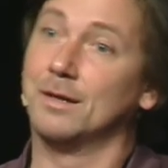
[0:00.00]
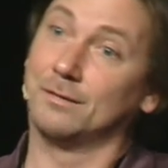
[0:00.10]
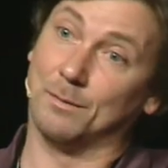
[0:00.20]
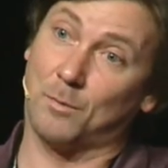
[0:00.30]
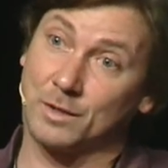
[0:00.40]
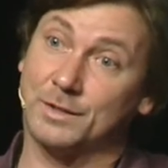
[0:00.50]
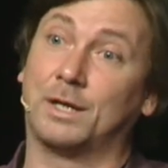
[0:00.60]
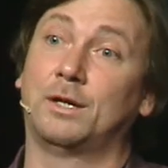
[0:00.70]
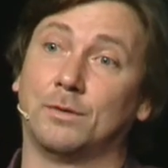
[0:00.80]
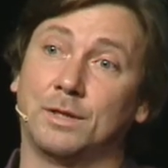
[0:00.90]
the more
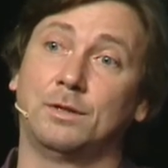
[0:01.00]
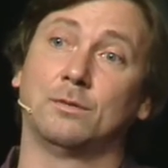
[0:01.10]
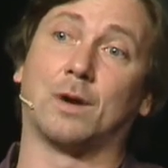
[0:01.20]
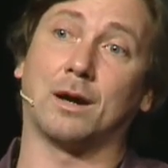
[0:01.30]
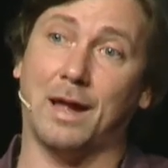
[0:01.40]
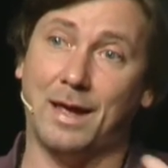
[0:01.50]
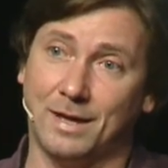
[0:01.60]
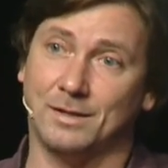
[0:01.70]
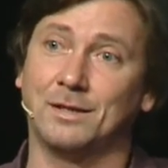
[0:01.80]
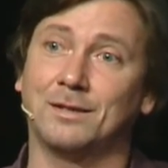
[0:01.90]
security you are
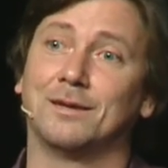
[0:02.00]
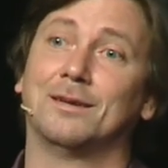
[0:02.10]
adding,